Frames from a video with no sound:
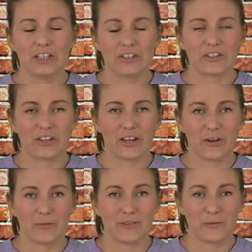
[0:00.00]

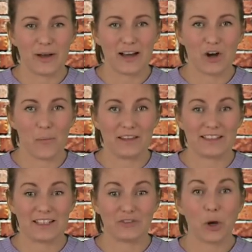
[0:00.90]
So if you are
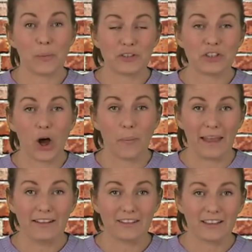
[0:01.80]
commenting, drop us a
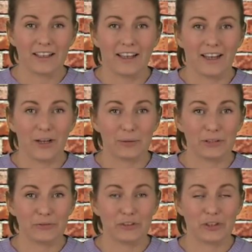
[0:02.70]
comment. Uh, we'd
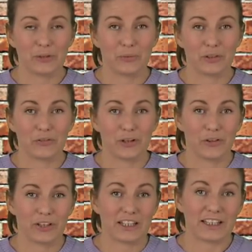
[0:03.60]
love to know what you're all
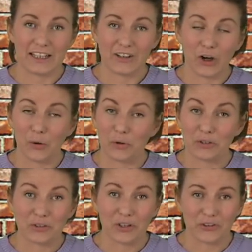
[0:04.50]
thinking or what
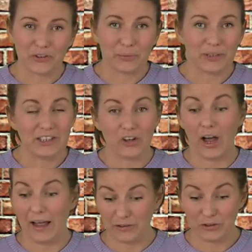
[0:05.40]
you're all doing, or
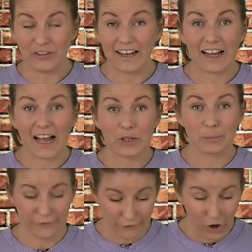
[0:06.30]
have you done that card
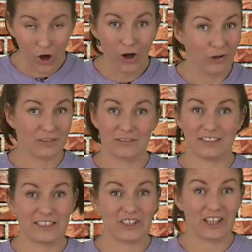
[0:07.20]
before?
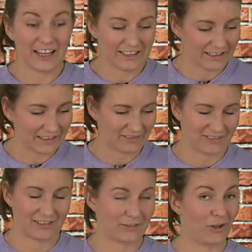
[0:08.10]
Did you like
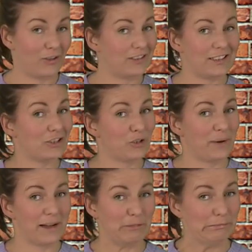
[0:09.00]
it? Did, or did it come
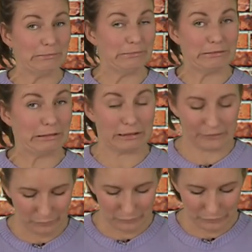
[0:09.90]
out not
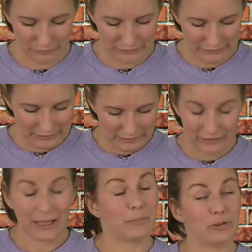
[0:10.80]
so good,
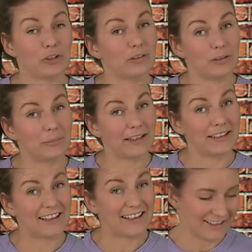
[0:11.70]
like majority of my
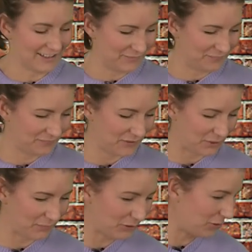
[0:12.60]
cards.
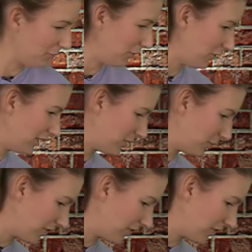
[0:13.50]
So I'm just going to move this to